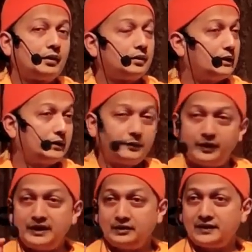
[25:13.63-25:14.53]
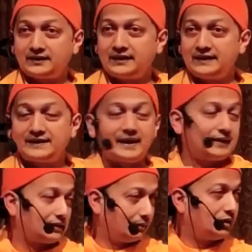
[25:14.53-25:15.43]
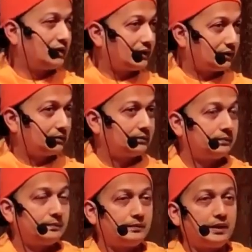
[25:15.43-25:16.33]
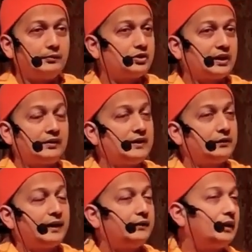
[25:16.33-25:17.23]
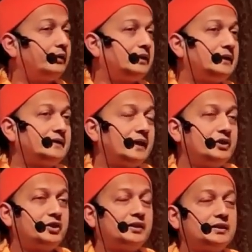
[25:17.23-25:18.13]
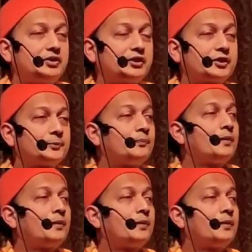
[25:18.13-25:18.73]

He has a very interesting insight, which agrees very well with these ancient teachers.